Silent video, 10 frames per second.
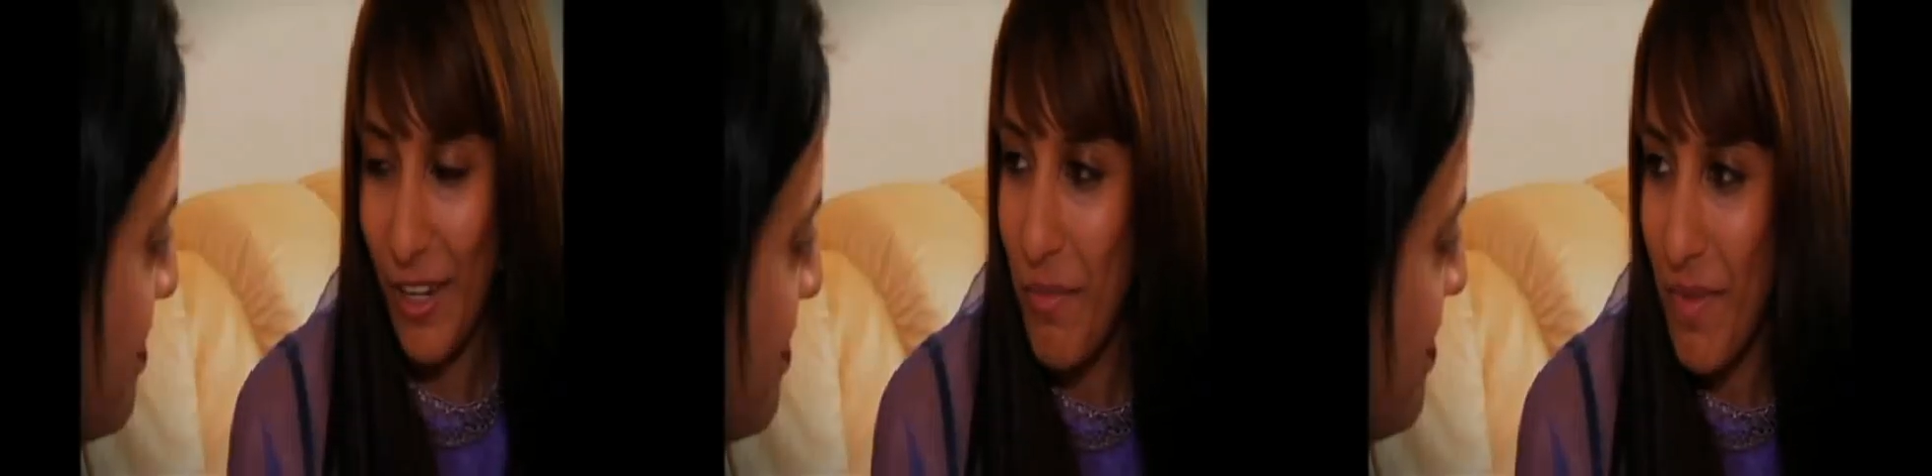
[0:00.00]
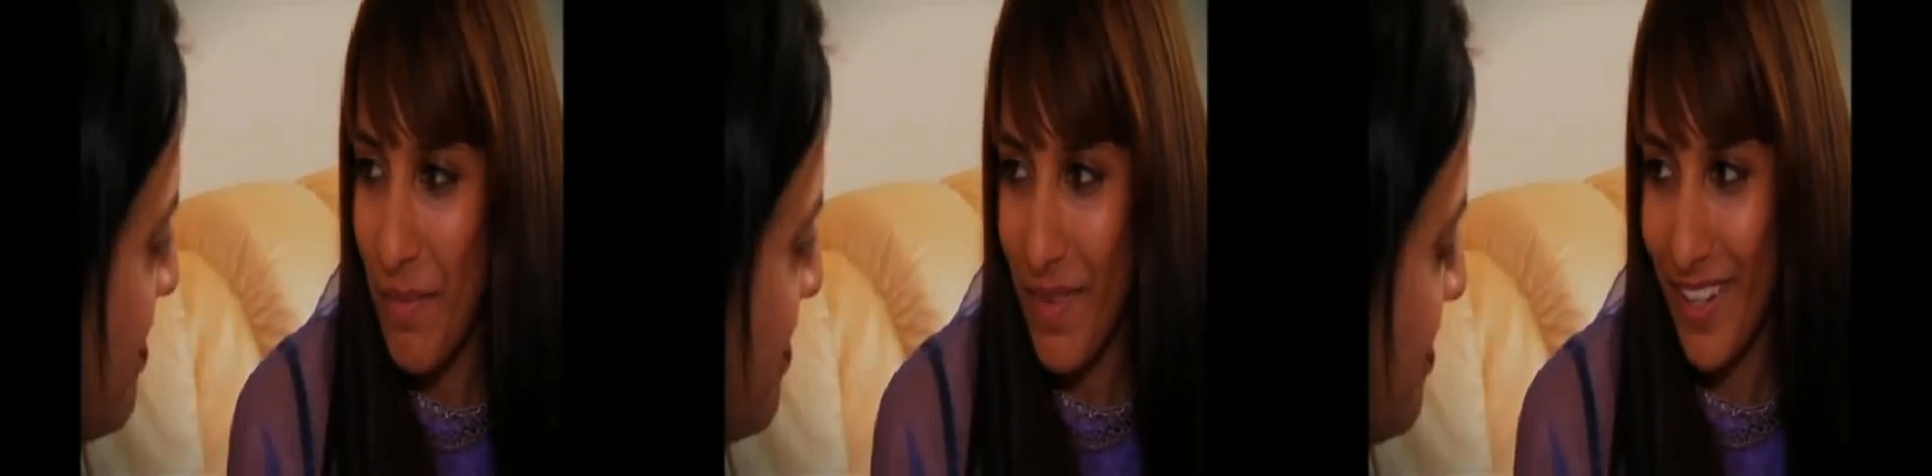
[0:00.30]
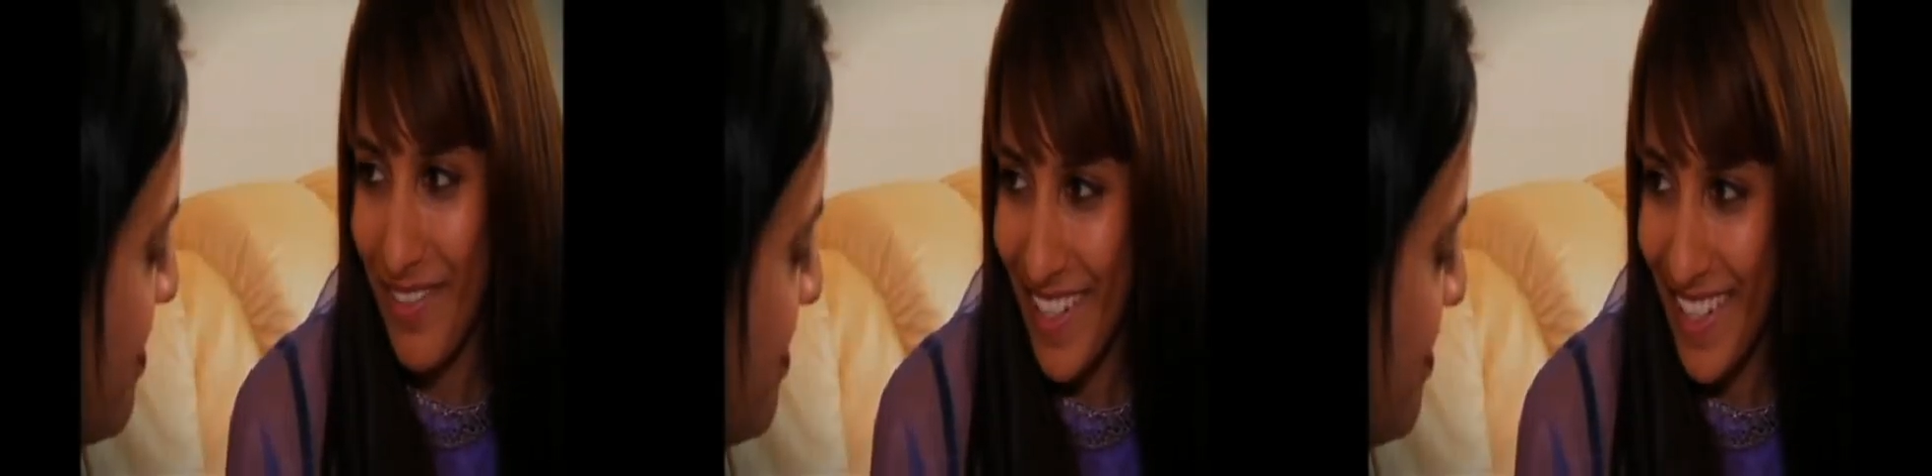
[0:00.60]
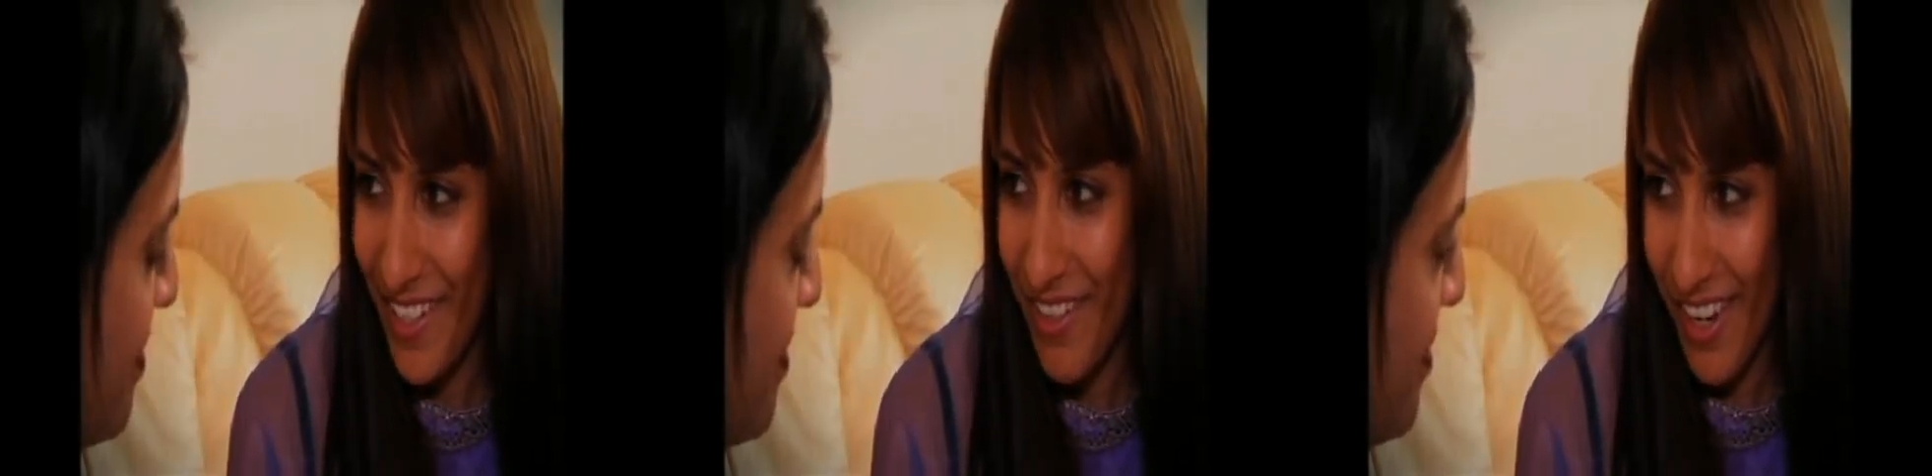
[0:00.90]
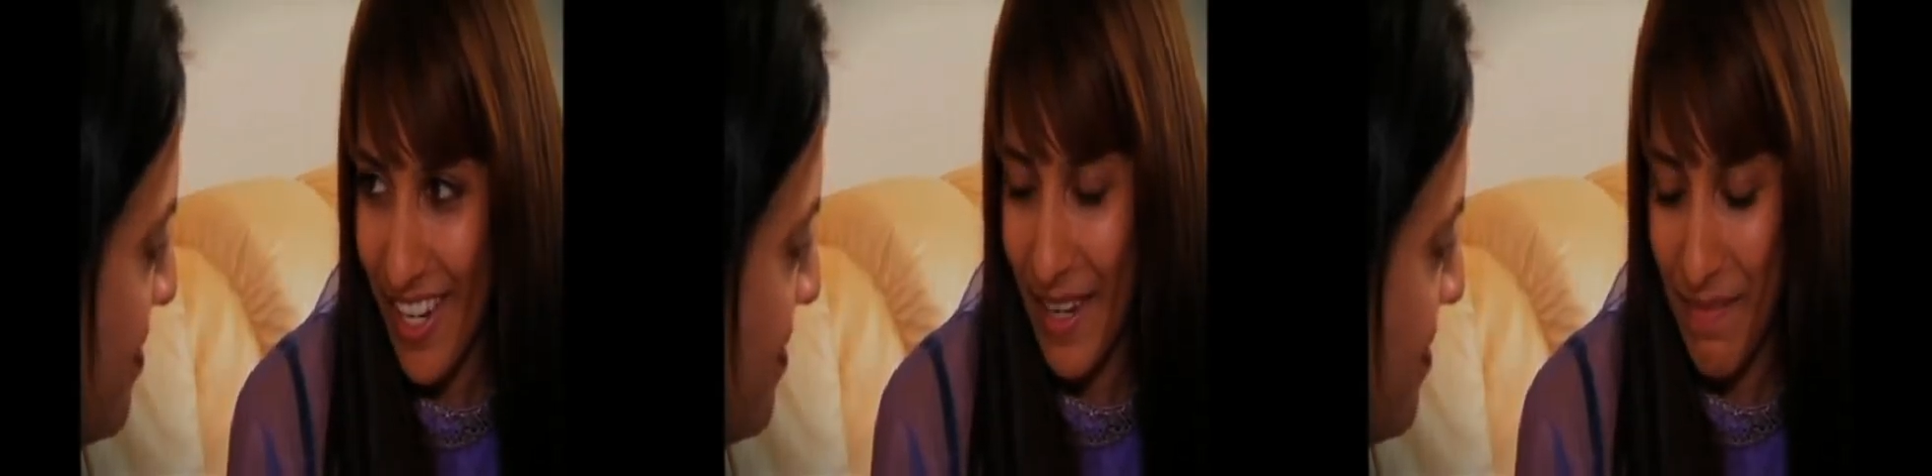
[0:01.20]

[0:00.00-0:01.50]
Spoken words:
No, Mum, I really do like